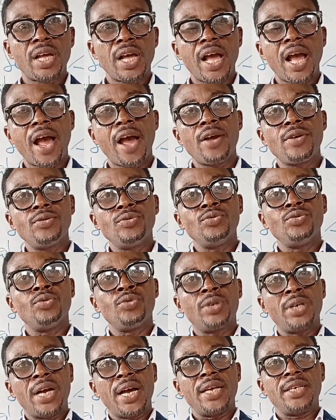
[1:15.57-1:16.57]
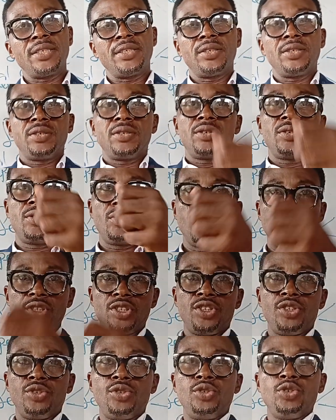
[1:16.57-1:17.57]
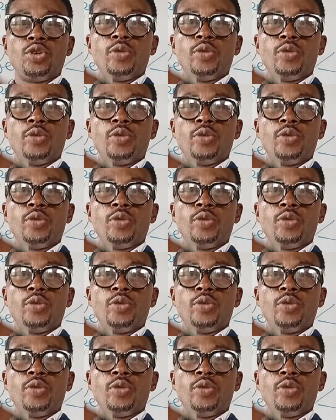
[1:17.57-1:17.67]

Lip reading: how you can continue